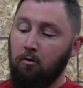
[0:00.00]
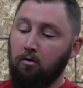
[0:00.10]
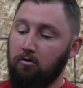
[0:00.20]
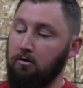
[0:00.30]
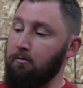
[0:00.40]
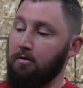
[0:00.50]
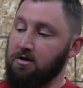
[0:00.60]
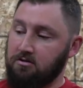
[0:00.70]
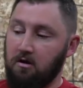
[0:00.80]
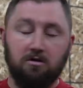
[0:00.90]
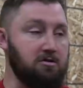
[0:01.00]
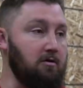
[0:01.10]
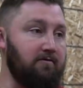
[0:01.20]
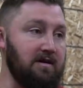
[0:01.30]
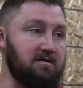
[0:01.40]
Well, grip pressure
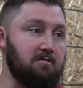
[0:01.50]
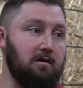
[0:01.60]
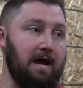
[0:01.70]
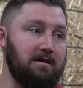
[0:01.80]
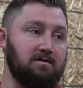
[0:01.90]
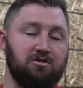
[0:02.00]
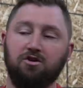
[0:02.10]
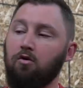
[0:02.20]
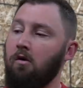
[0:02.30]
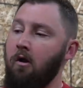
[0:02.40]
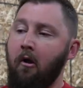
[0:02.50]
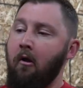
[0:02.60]
also affects third axis. So